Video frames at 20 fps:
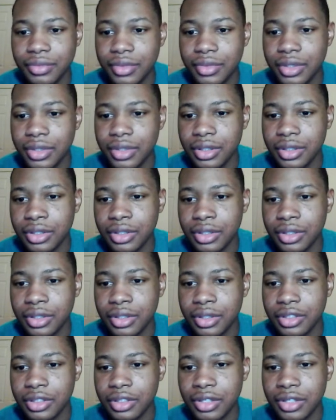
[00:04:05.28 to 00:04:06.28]
So
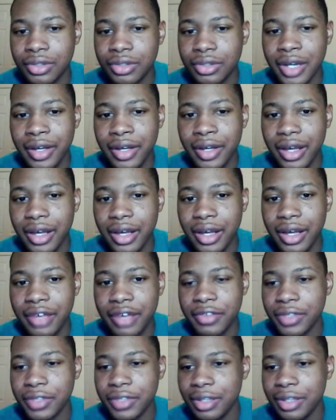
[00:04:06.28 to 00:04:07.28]
I haven't really
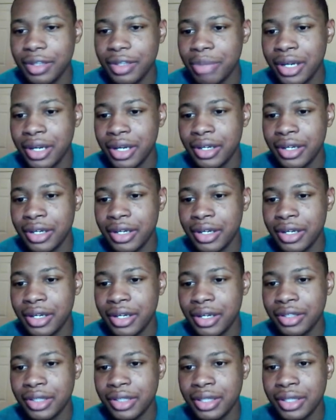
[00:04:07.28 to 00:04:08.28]
bought anything.
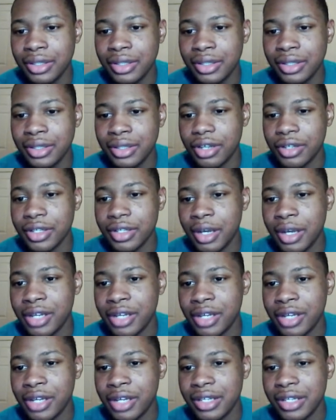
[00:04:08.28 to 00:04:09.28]
Oh yeah, I bought
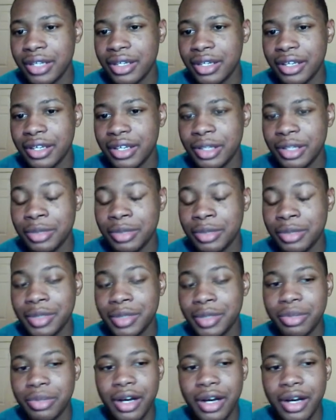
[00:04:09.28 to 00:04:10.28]
the idioms and
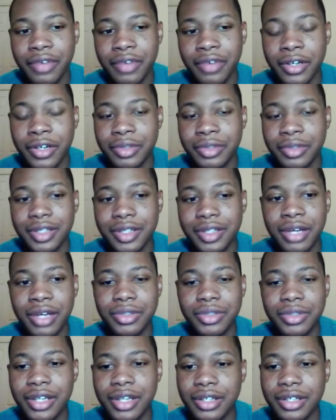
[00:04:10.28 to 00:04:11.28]
proverbs, and that was kind of
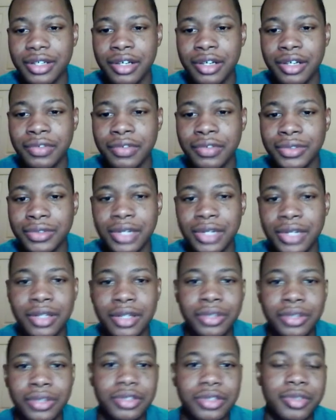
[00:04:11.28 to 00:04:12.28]
helpful. I learned some
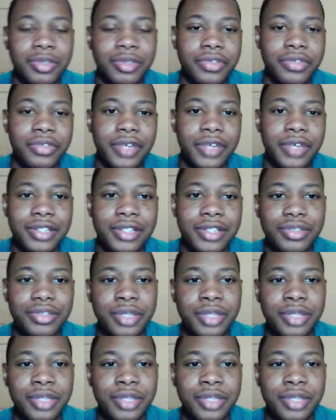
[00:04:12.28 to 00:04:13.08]
new phrases with that.